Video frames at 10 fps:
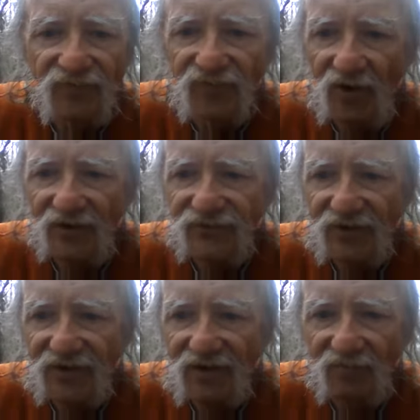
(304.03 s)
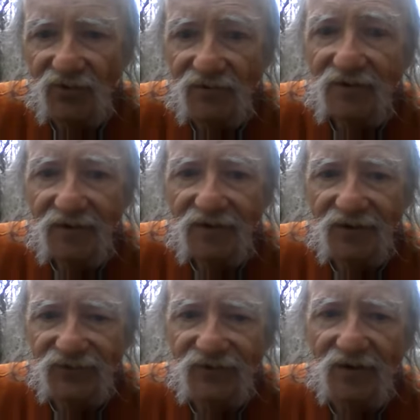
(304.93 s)
Foster Gamble
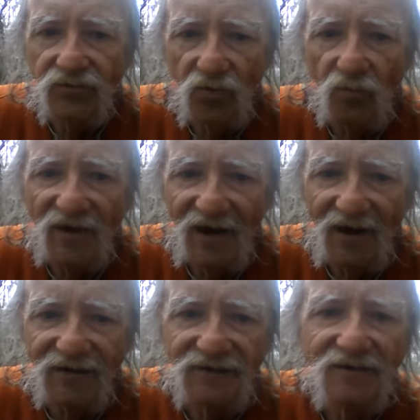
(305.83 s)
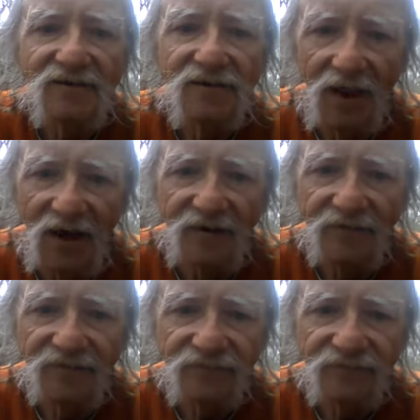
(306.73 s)
is an Illuminati liar.